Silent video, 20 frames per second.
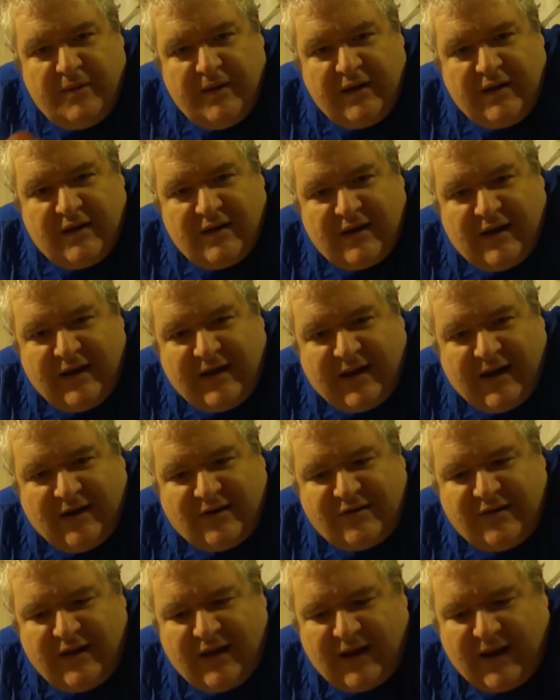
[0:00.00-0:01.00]
pequin like
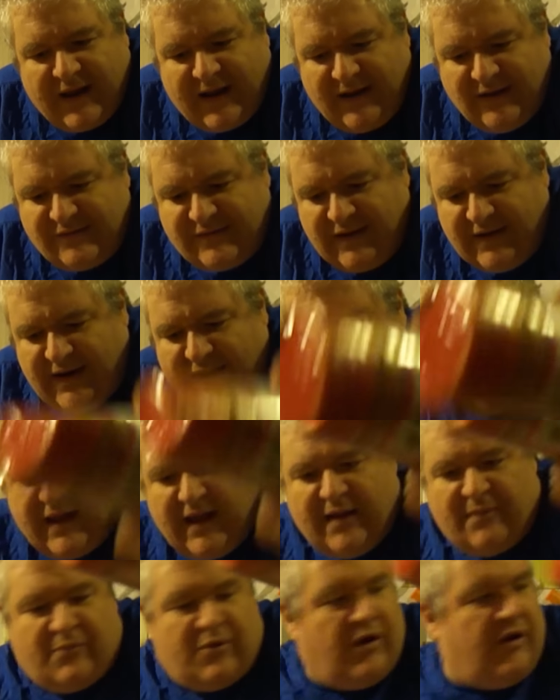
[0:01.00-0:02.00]
that. See, like I said, that
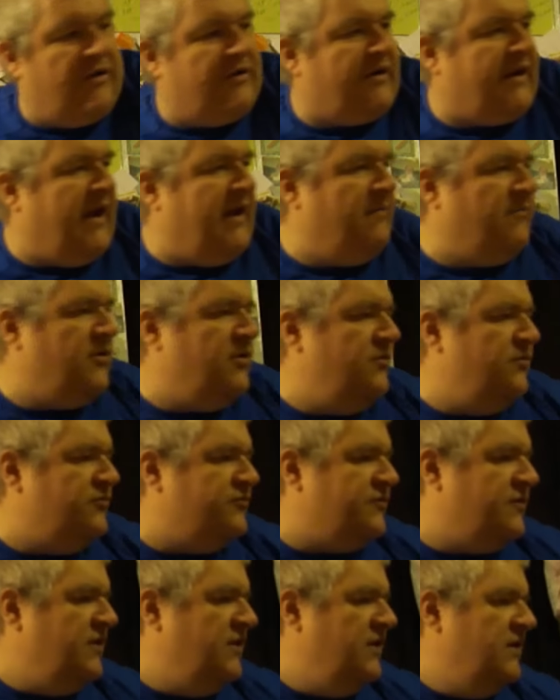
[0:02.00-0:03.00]
came uh, came
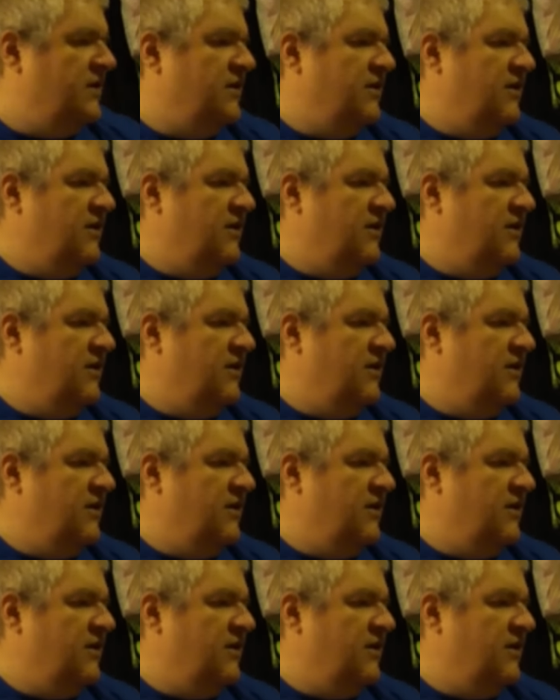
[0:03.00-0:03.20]
loose.